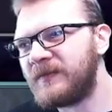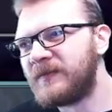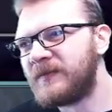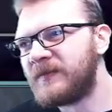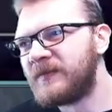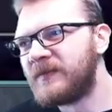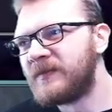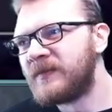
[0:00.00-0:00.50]

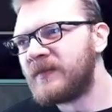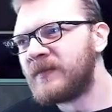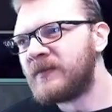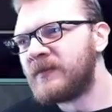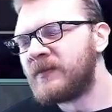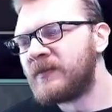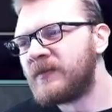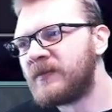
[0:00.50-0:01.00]

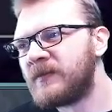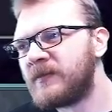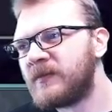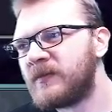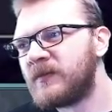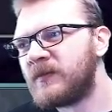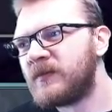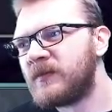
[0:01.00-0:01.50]

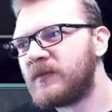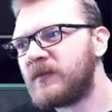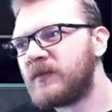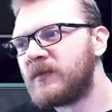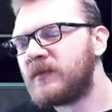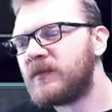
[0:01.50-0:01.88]
(no one is talking)